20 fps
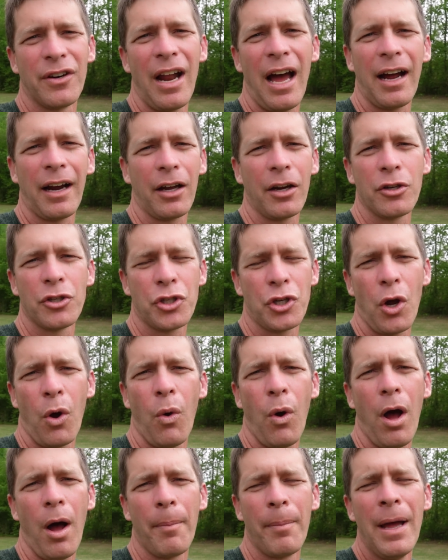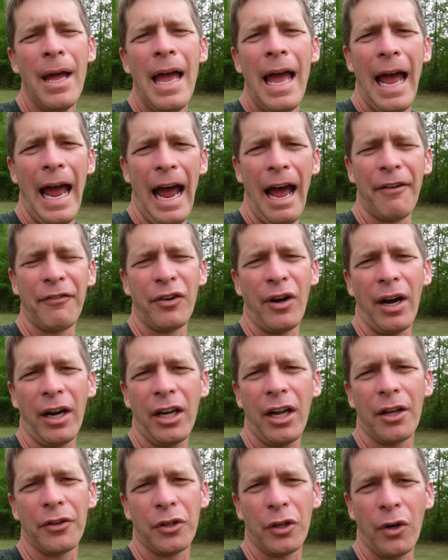are not gonna show up after I
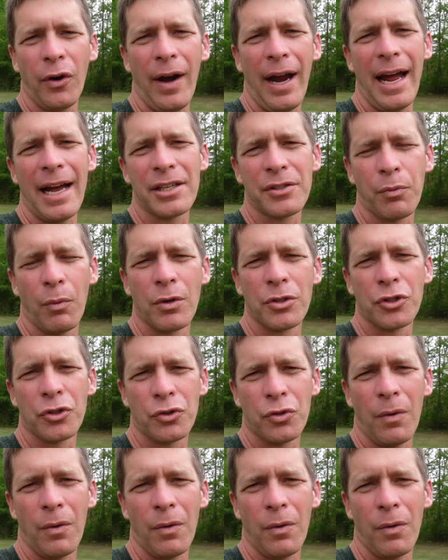cut the grass once or